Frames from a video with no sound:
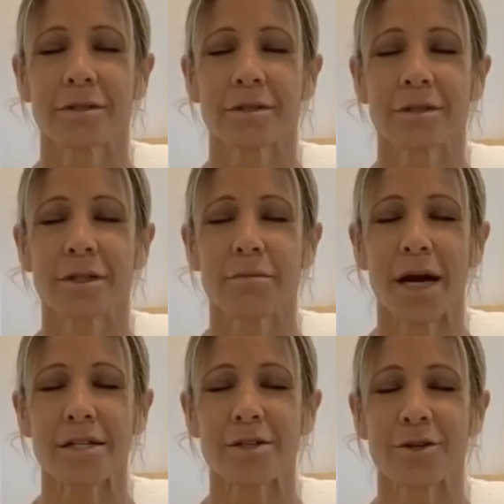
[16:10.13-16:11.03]
the
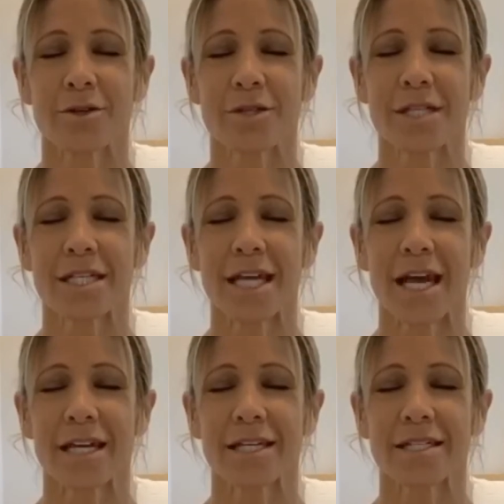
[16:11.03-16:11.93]
muscles, the
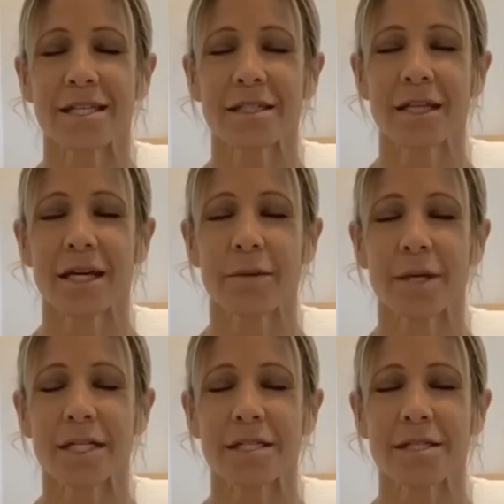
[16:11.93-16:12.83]
tendons, the
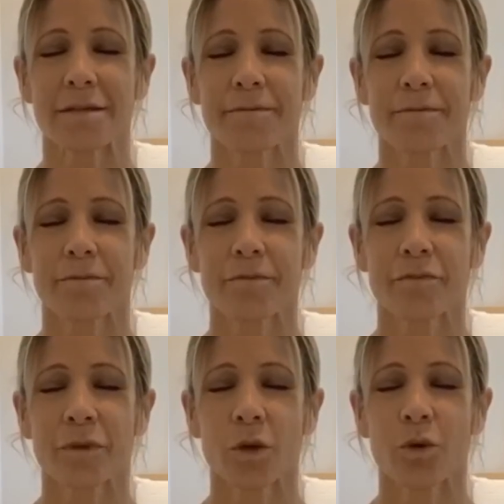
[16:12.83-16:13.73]
ligaments,
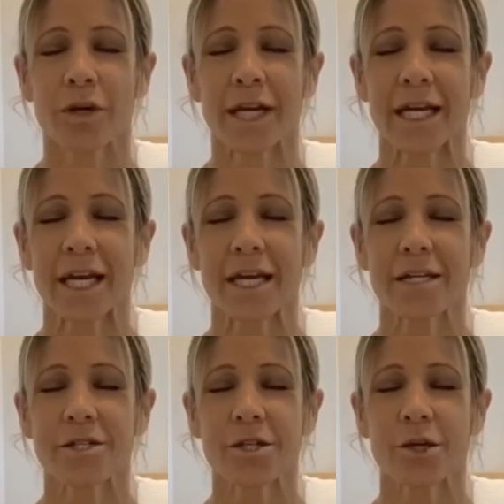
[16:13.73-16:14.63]
working
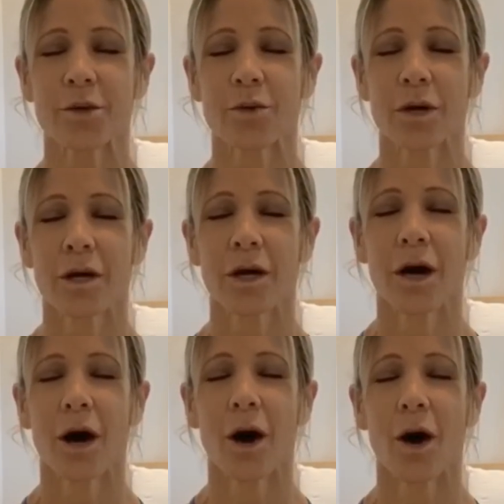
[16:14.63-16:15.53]
into
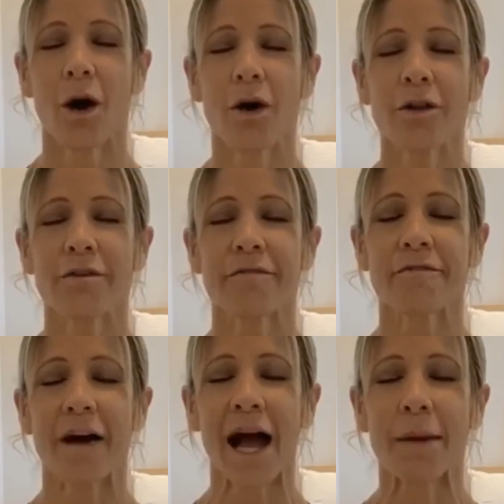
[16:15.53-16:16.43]
all the
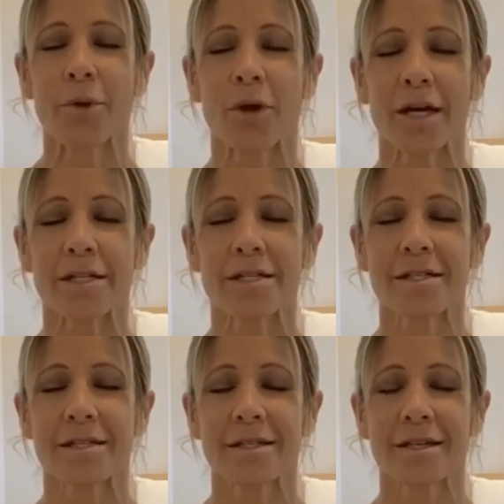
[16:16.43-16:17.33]

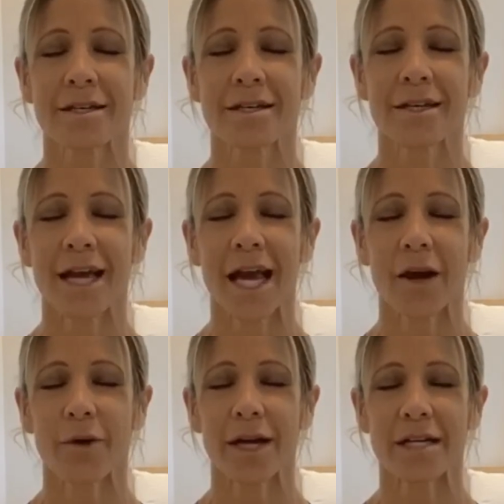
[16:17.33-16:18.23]
fibrous
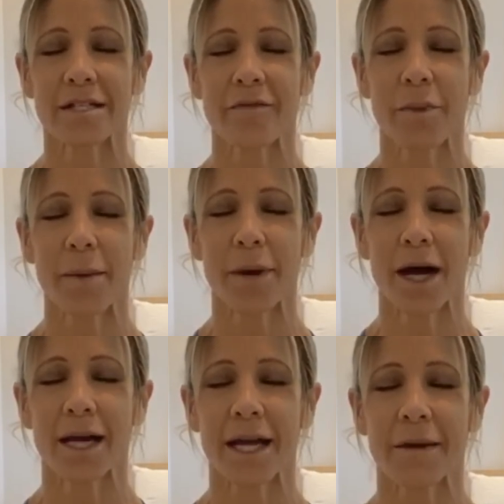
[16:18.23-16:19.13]
areas of my body.